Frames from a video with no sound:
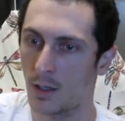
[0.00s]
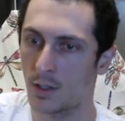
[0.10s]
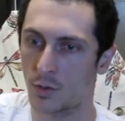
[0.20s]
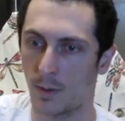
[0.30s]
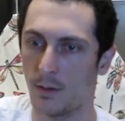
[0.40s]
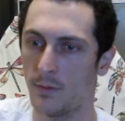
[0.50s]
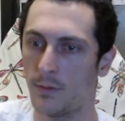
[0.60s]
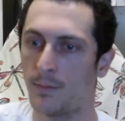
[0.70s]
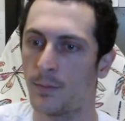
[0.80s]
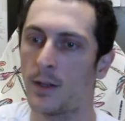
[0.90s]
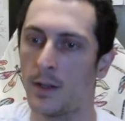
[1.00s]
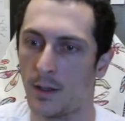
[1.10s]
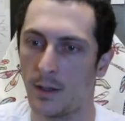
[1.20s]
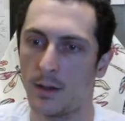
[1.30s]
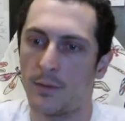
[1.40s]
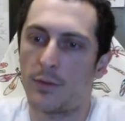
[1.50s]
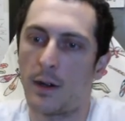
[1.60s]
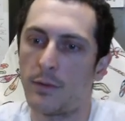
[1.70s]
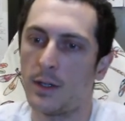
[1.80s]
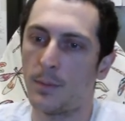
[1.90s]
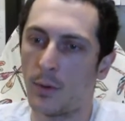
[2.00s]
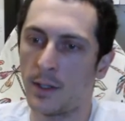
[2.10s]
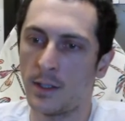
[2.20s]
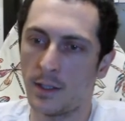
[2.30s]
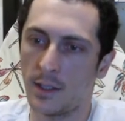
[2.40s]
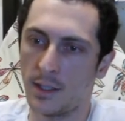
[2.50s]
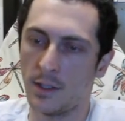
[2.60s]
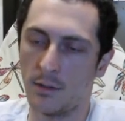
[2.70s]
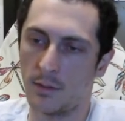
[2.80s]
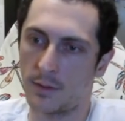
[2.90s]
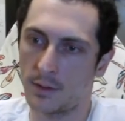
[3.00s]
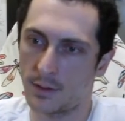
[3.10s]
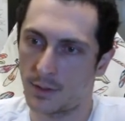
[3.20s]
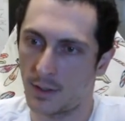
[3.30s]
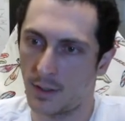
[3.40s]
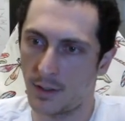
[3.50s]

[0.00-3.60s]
12. For every point in universe,